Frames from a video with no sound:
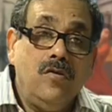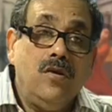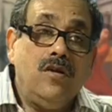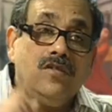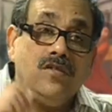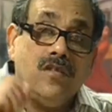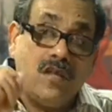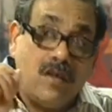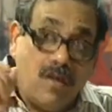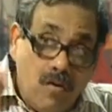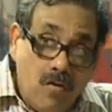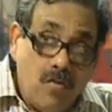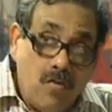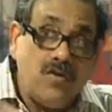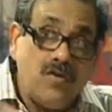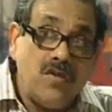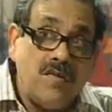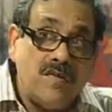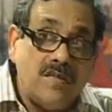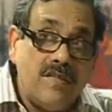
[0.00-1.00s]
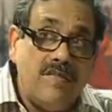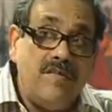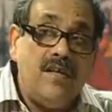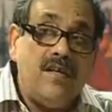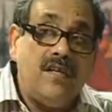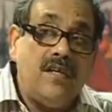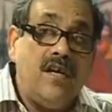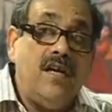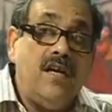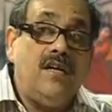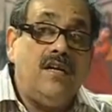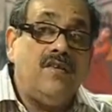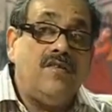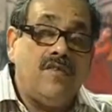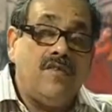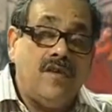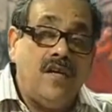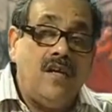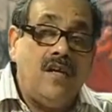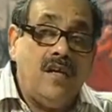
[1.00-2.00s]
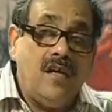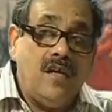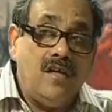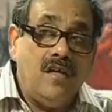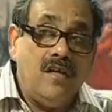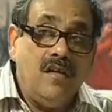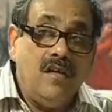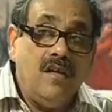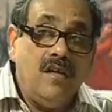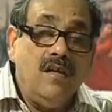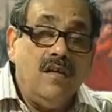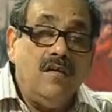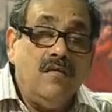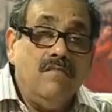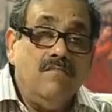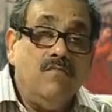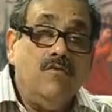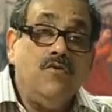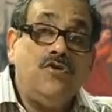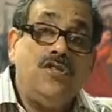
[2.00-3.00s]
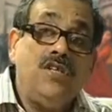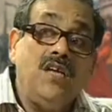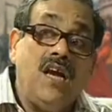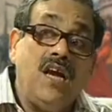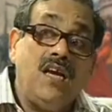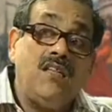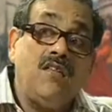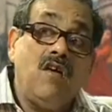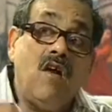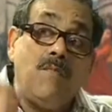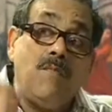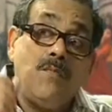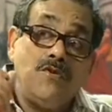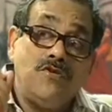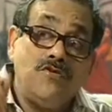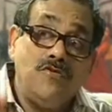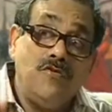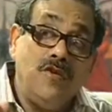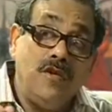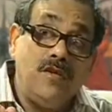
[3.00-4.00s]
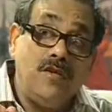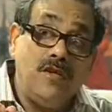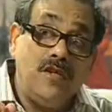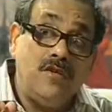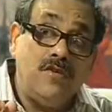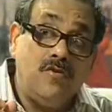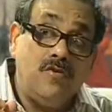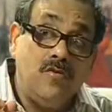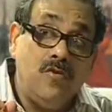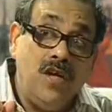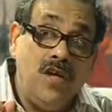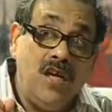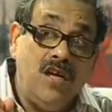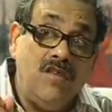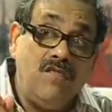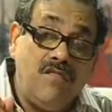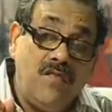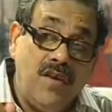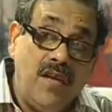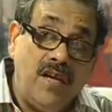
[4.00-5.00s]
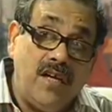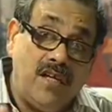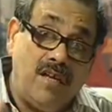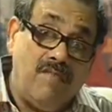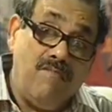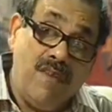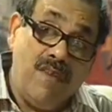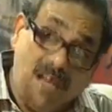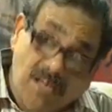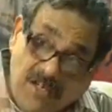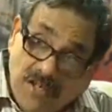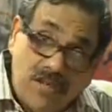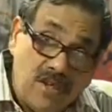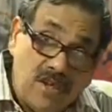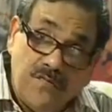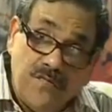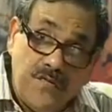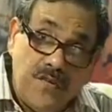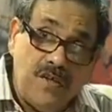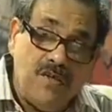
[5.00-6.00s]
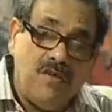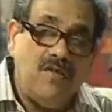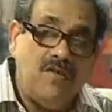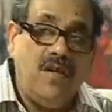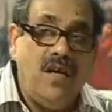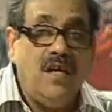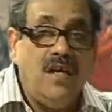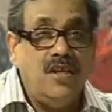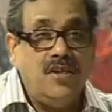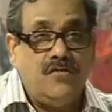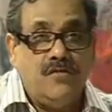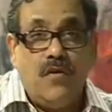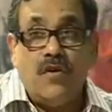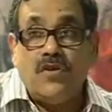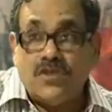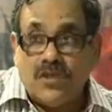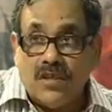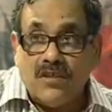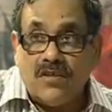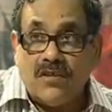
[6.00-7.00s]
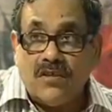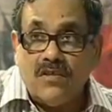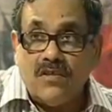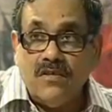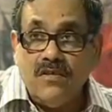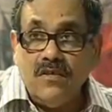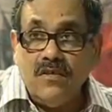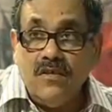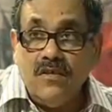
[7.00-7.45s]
towards the close of 1793, Bussy had the opportunity to inflict a major defeat on the English forces,